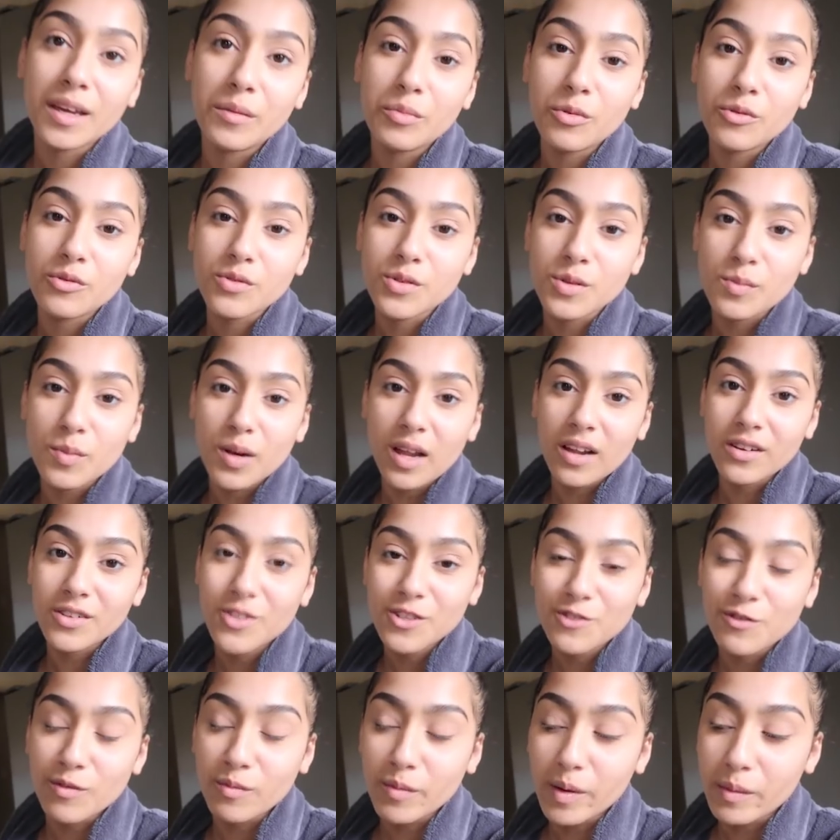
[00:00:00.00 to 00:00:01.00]
he brought some
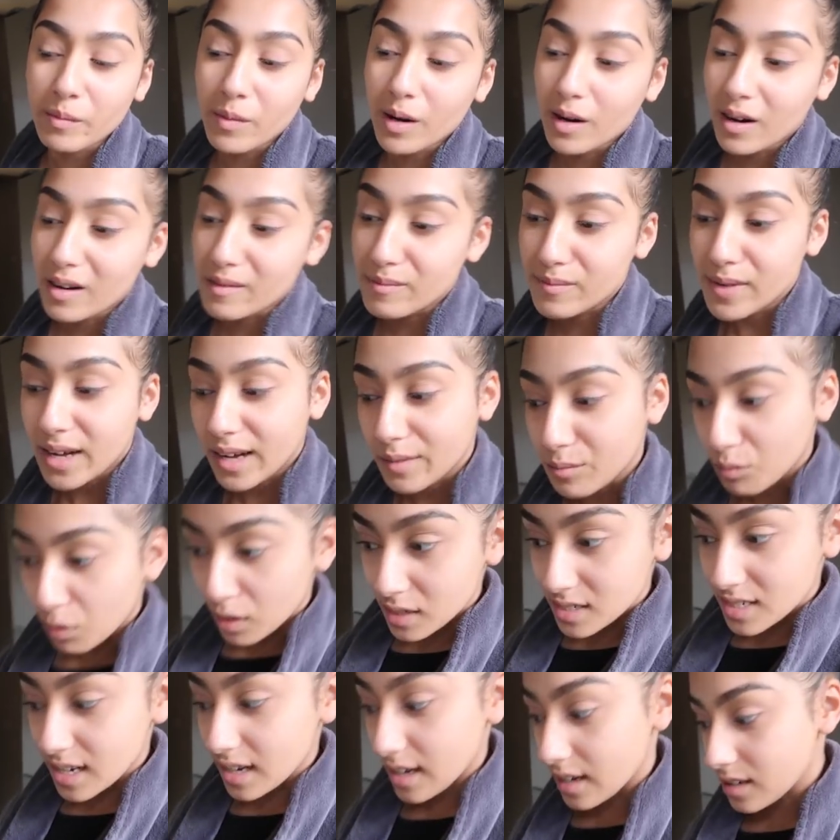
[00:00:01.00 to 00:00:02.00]
lunch for my mum and
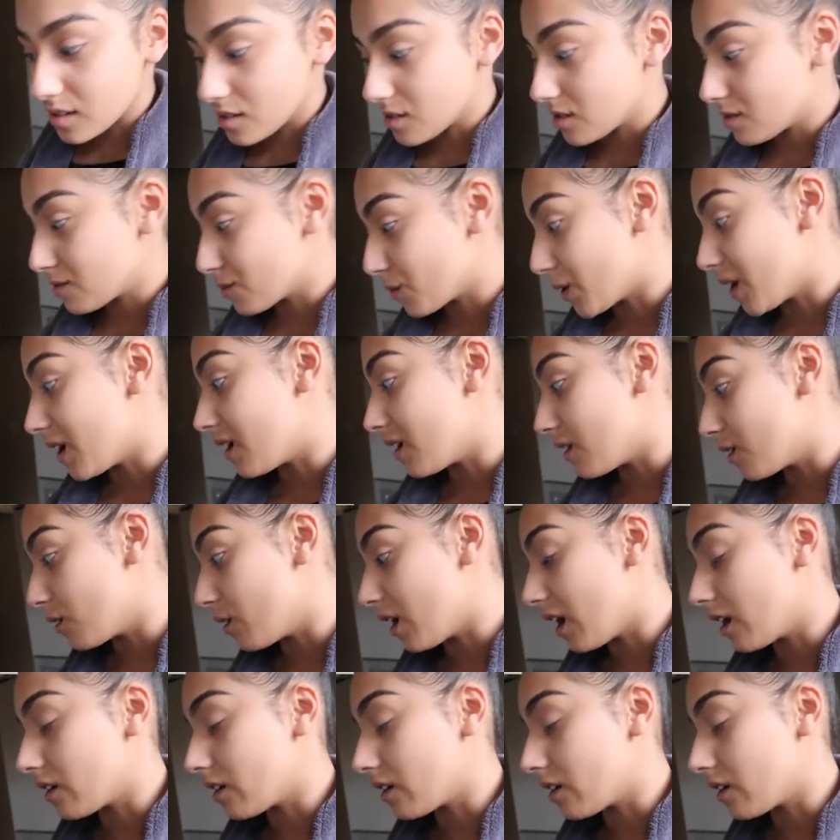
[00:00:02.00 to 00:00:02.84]
my dad as well